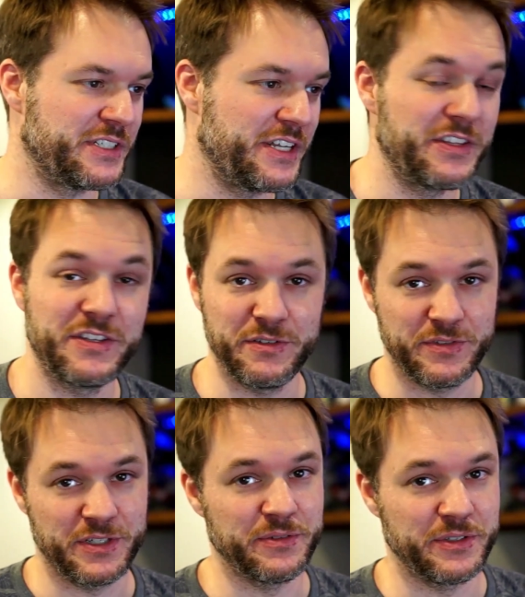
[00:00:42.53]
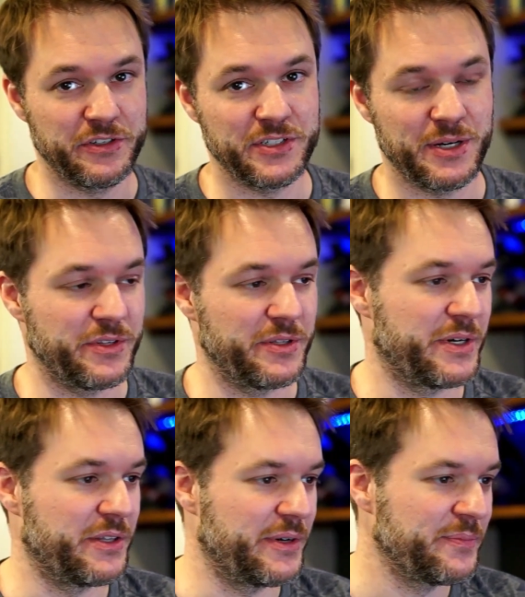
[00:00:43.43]
And I think that you've done a really good job with it, by
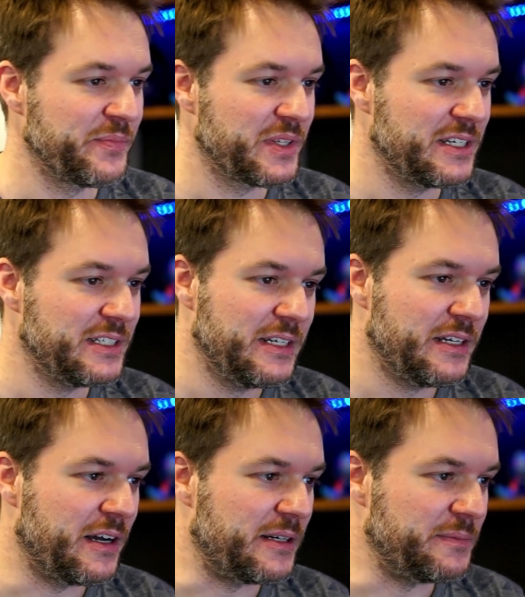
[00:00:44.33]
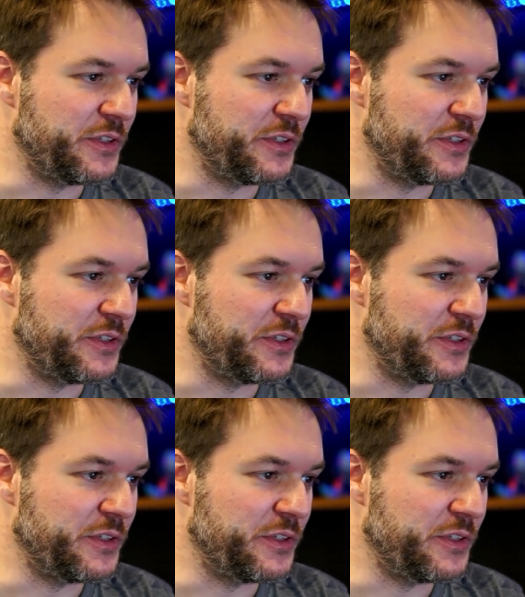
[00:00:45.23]
the way.